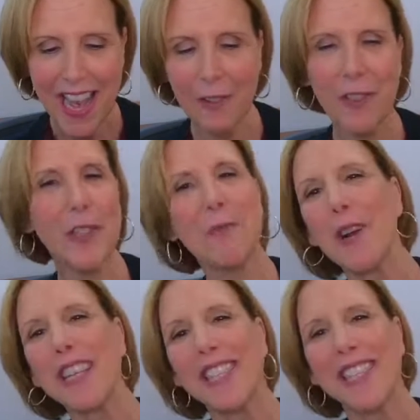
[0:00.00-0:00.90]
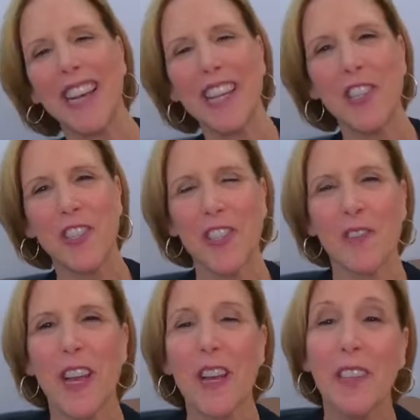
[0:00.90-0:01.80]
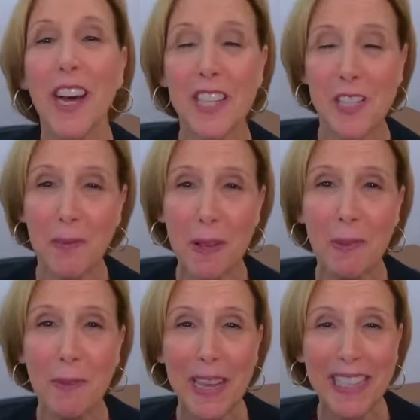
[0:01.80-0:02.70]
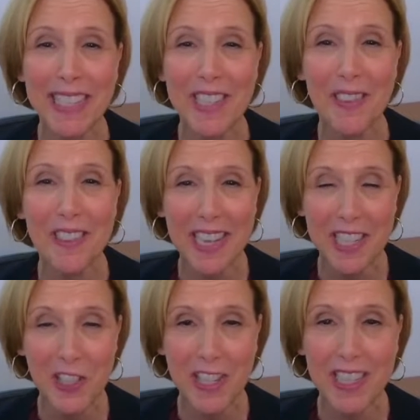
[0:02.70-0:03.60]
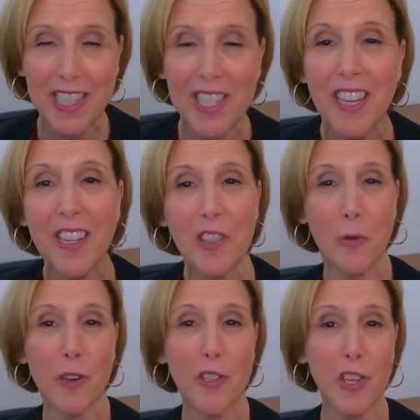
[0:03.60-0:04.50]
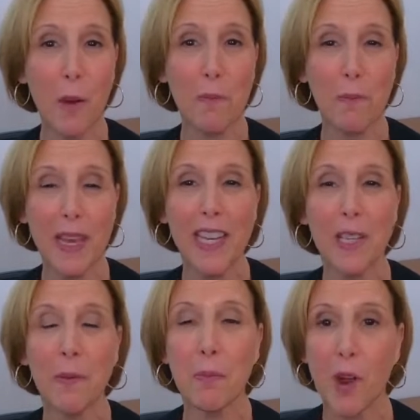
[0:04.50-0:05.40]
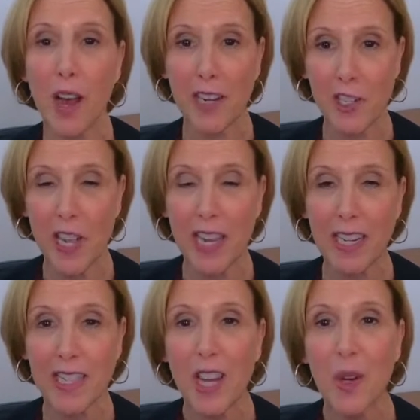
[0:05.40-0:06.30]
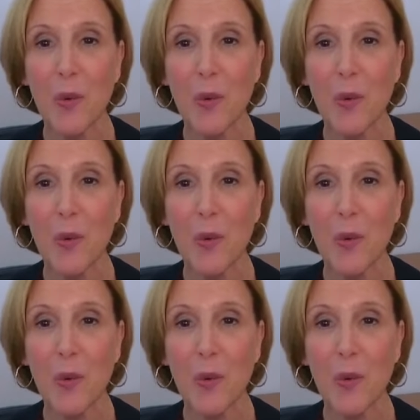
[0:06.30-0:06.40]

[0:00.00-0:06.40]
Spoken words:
after the presentations. We have lots of people making donations towards our big project.